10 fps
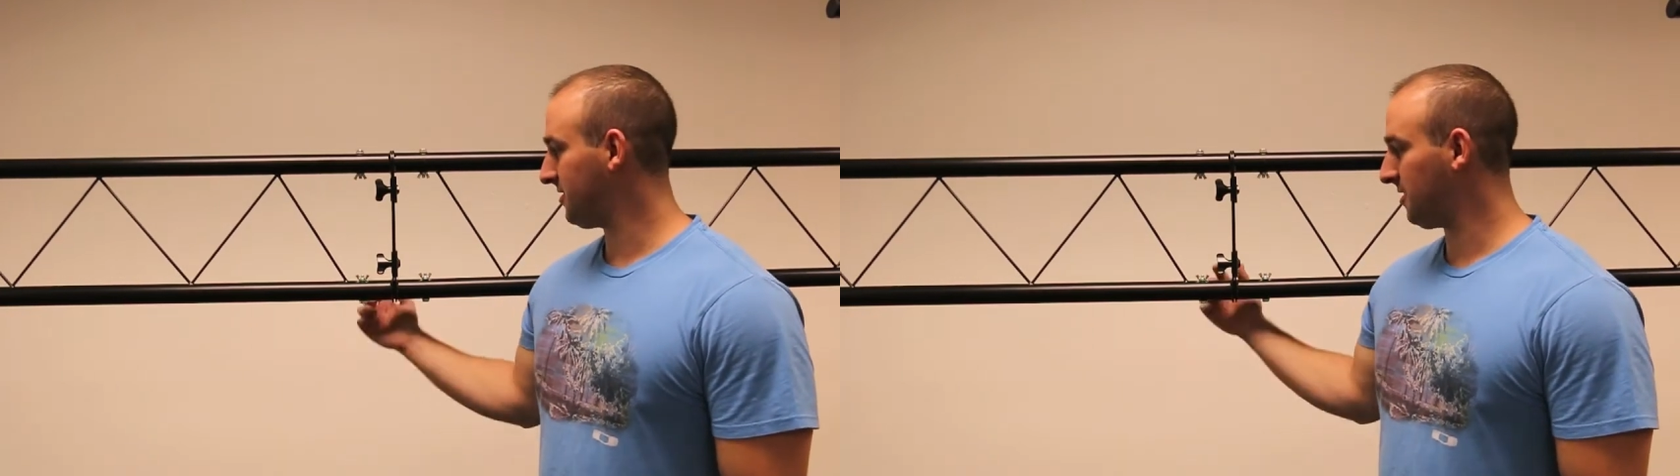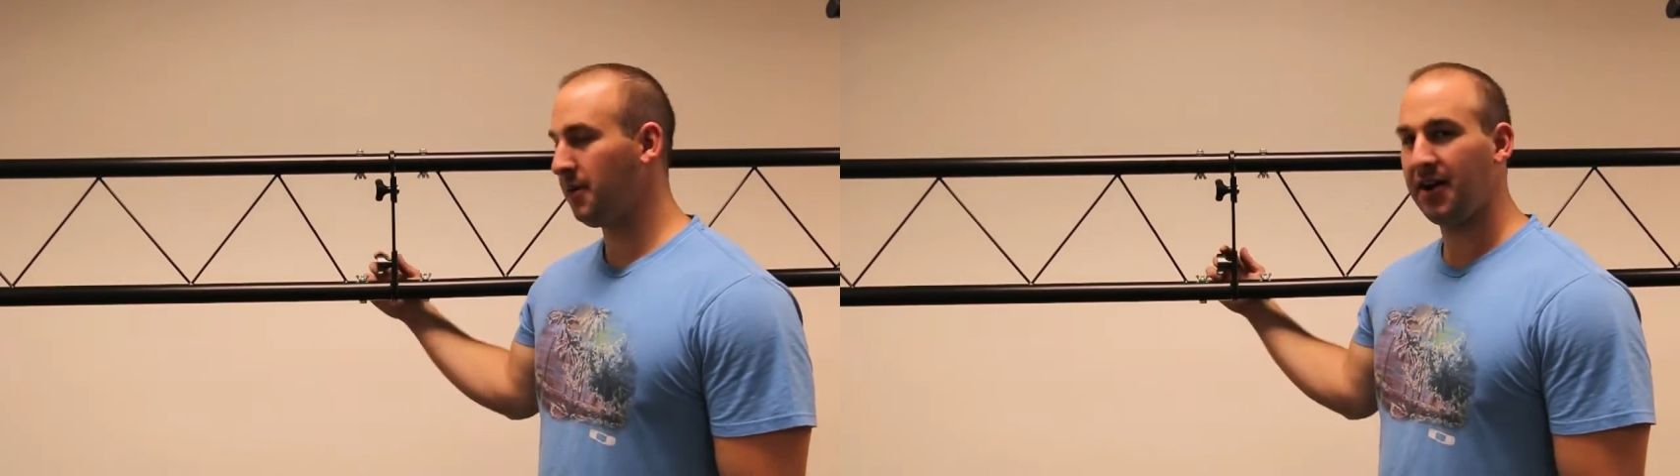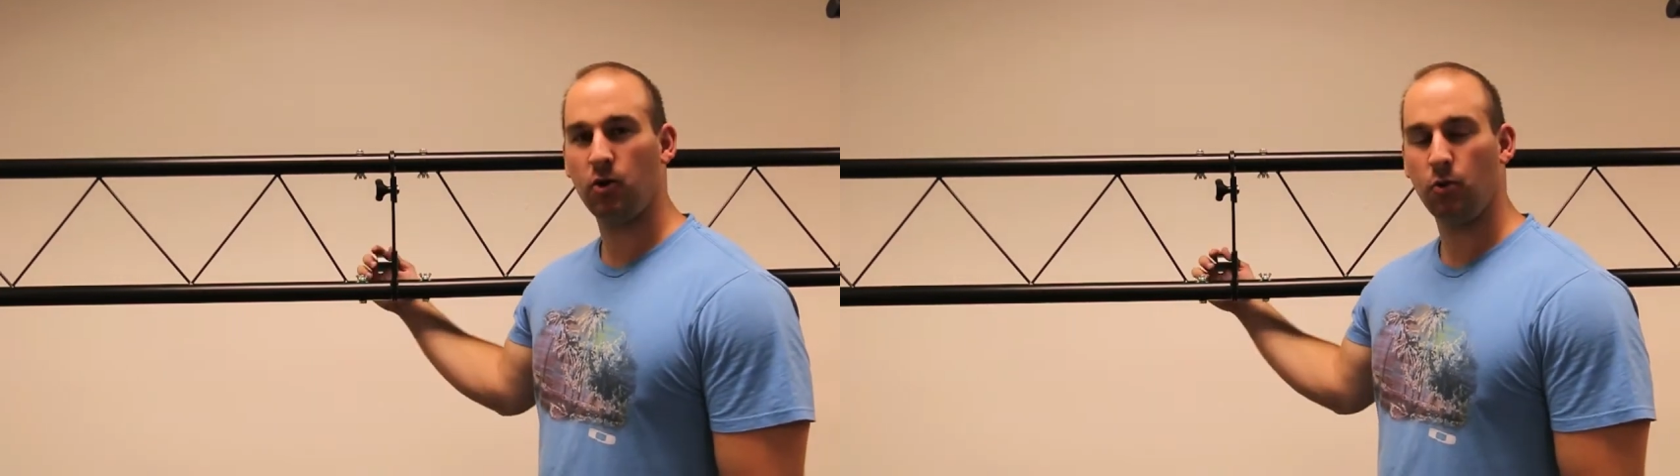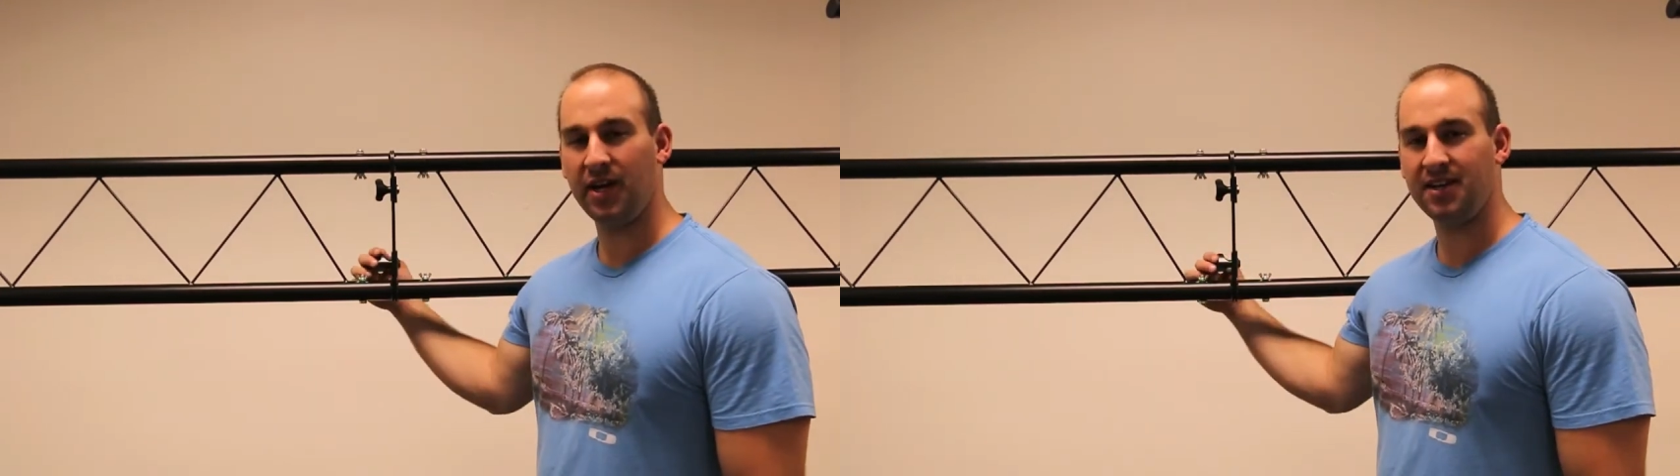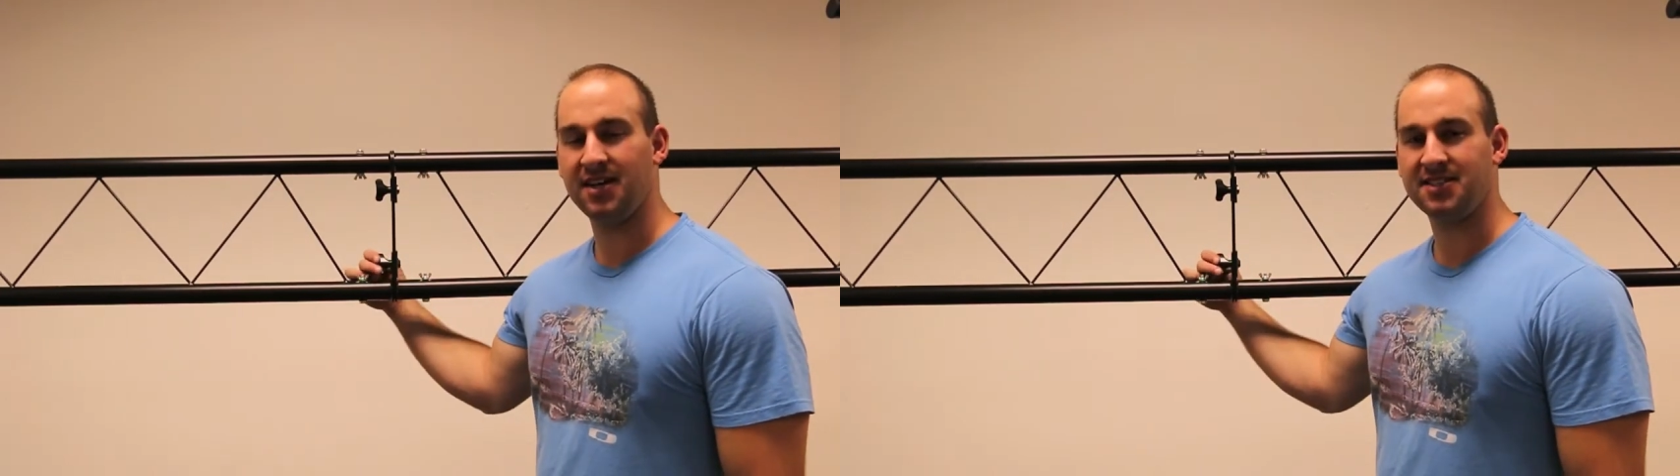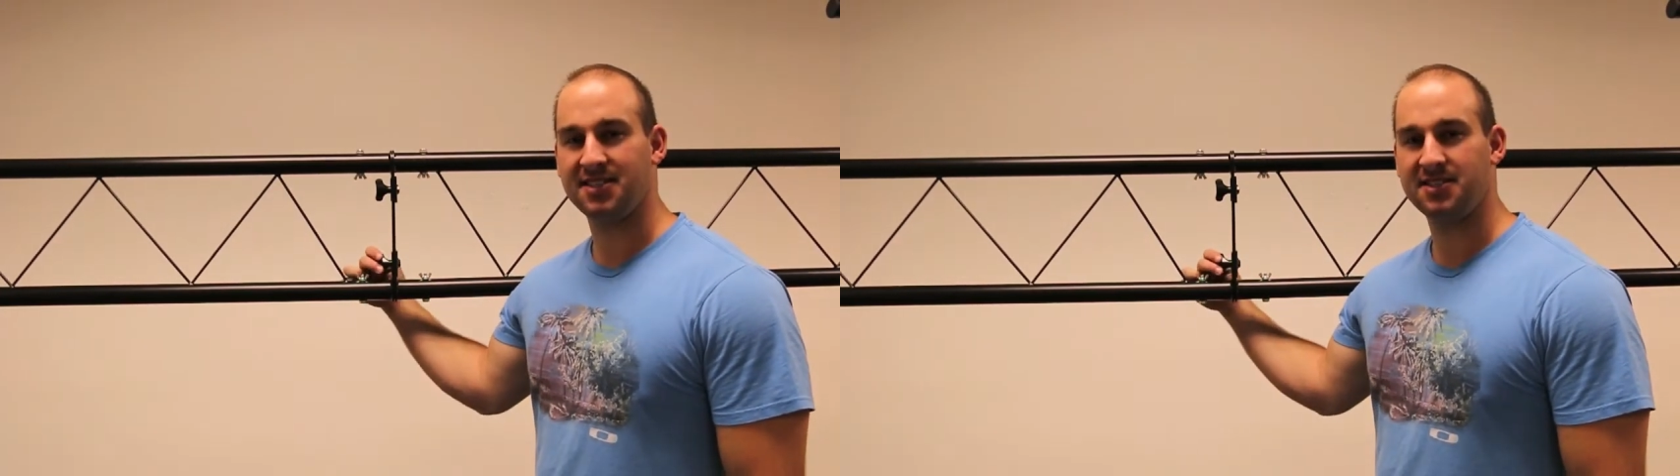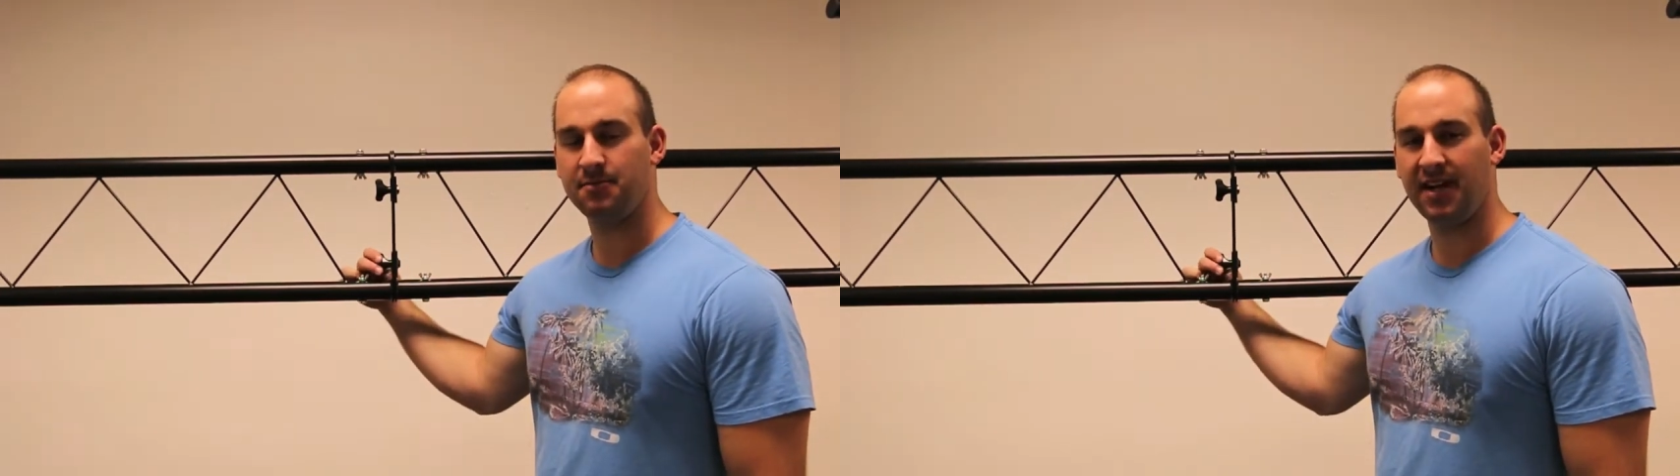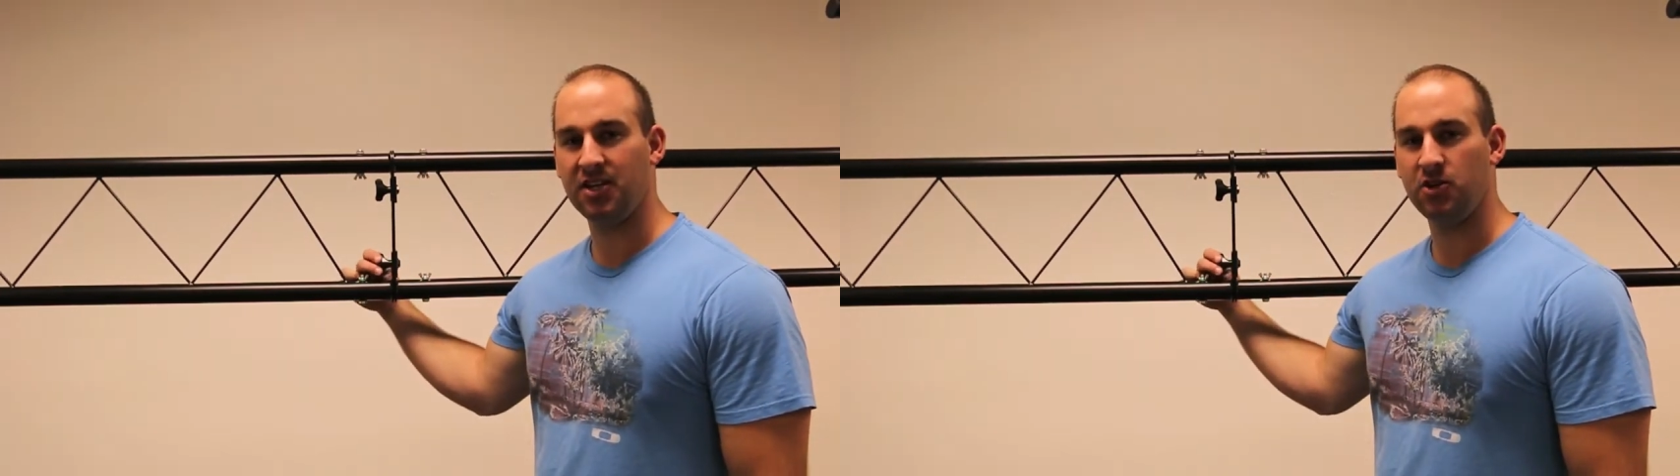the metal wing nut system that it